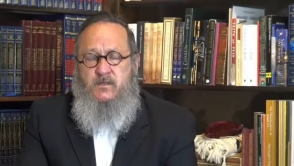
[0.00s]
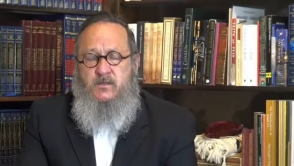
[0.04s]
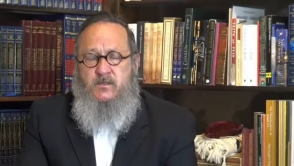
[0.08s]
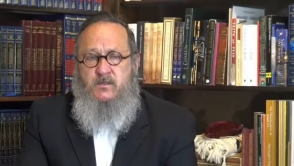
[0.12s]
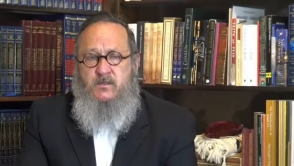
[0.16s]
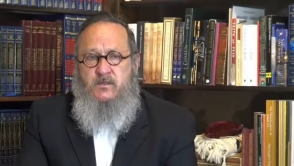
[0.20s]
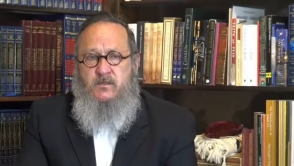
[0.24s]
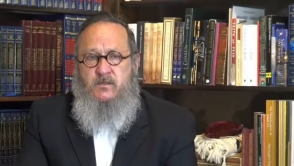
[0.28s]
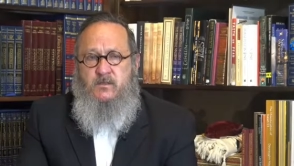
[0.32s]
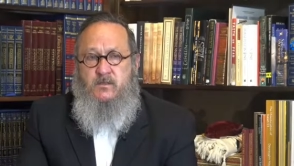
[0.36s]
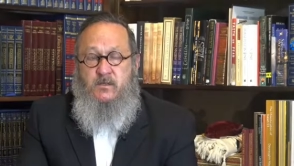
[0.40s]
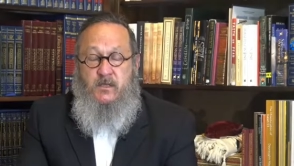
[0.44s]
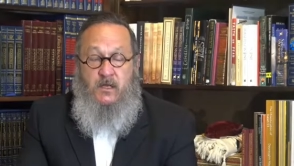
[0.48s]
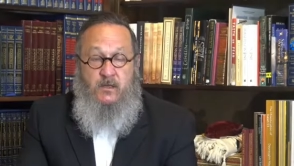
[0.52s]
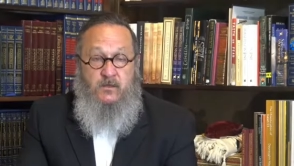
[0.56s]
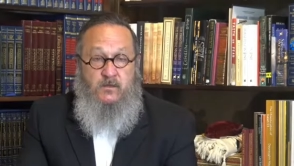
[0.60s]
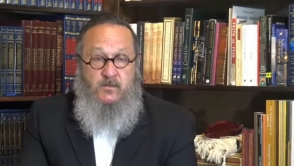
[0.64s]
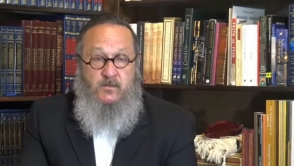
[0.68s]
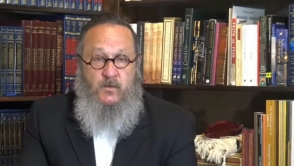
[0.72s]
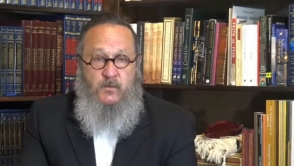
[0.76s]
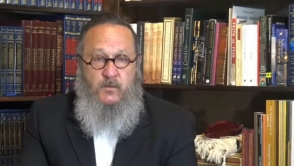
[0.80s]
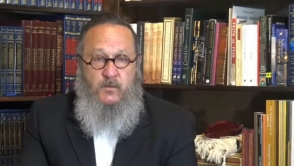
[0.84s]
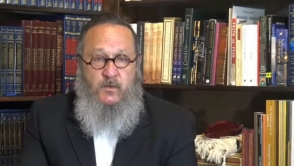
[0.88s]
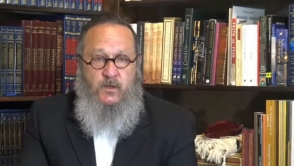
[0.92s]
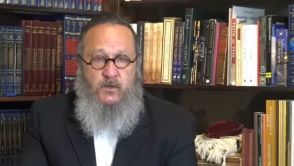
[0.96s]
sounds
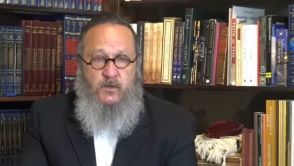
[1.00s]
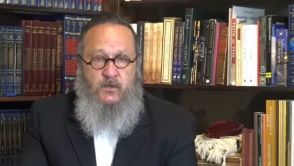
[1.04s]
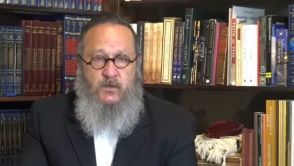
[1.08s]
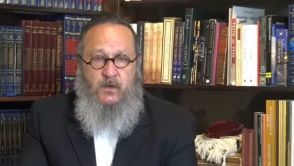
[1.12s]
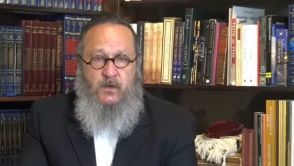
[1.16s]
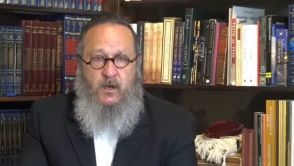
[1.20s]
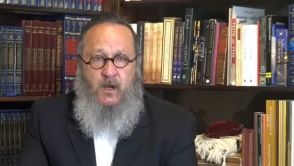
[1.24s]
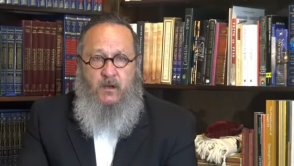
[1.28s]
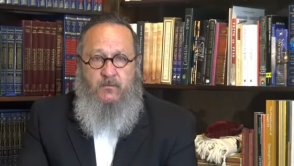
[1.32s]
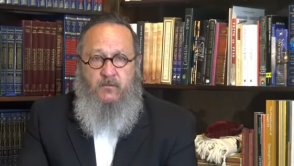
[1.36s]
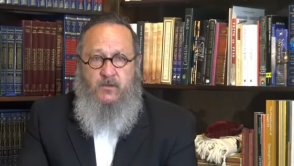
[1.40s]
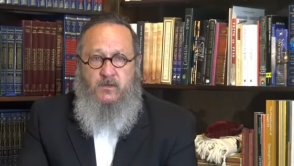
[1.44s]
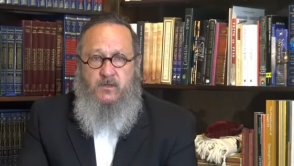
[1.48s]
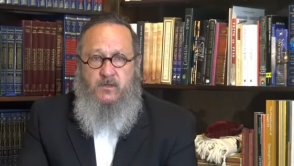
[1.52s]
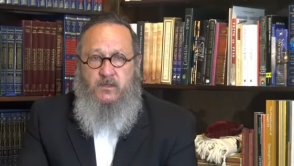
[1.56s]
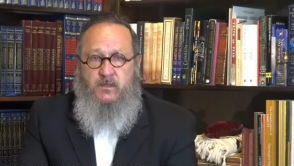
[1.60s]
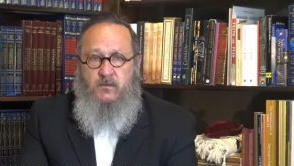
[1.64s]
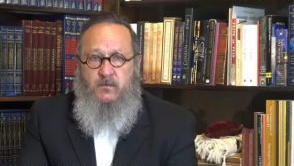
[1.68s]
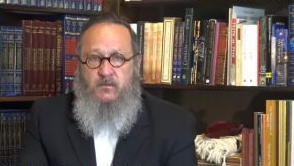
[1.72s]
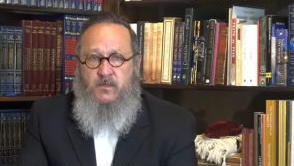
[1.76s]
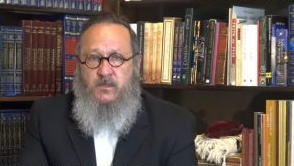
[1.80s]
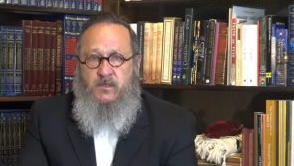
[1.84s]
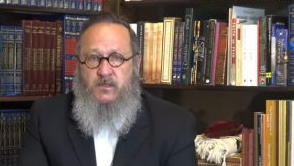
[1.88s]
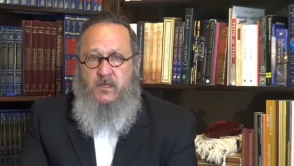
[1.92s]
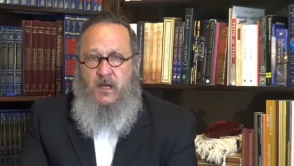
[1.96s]
familiar, obviously.
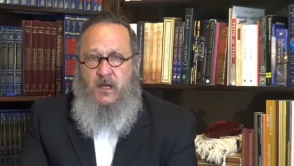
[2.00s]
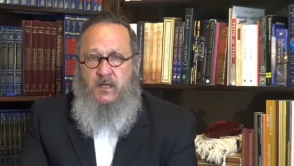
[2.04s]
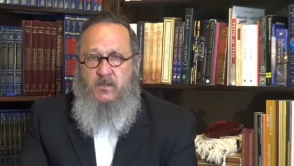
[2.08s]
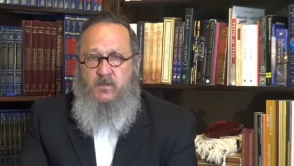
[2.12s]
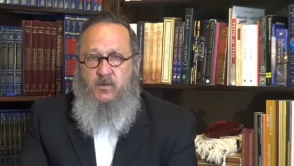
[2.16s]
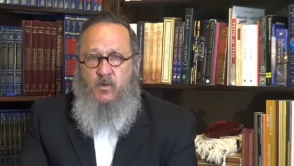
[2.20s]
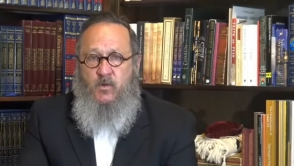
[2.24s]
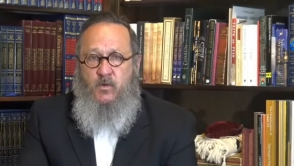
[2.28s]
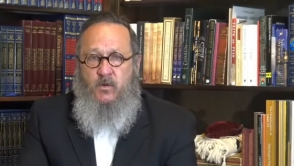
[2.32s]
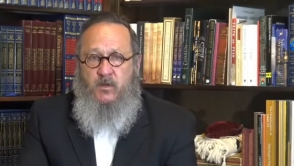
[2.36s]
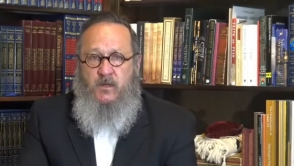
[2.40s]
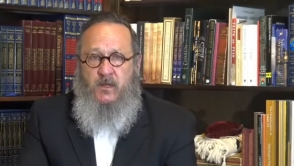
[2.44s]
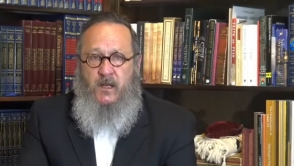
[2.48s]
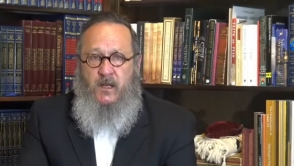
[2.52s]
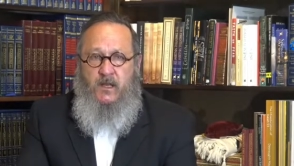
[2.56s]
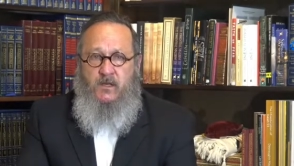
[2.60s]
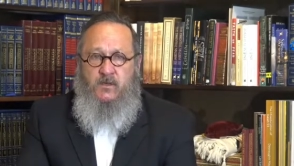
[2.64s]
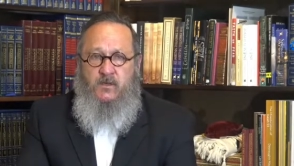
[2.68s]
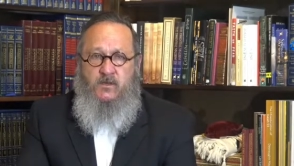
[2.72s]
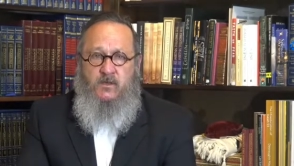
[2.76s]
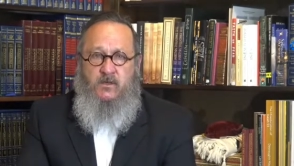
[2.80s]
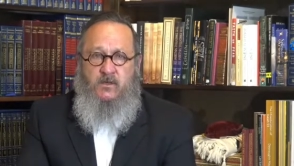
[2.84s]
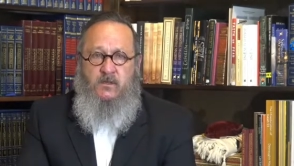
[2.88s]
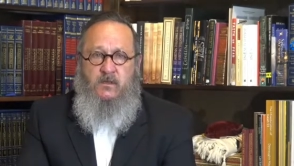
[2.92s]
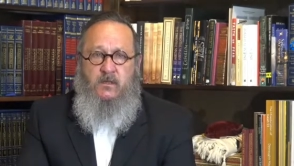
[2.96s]
Besides
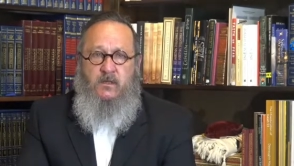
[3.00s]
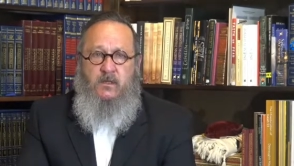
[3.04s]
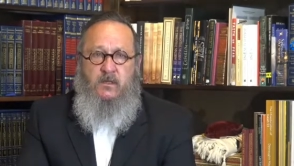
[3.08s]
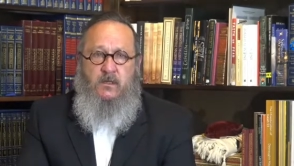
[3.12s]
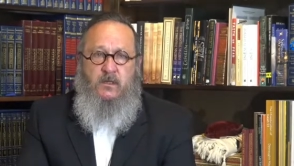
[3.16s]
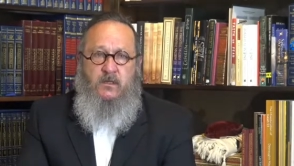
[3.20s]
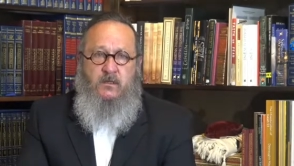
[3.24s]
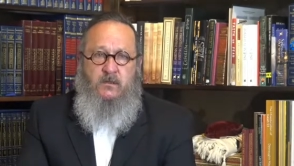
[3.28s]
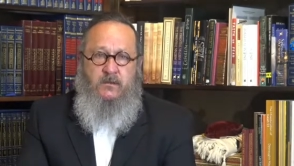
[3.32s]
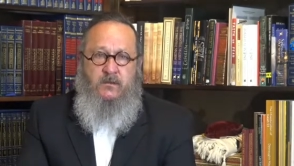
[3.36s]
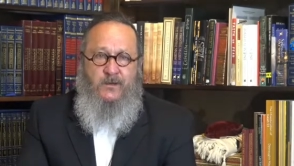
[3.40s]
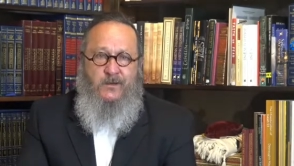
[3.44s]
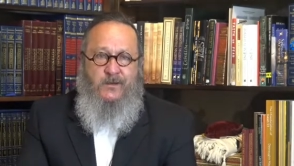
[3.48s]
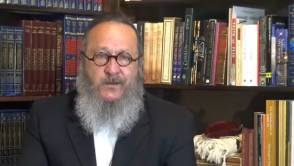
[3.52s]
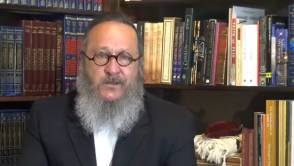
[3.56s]
ordination, there is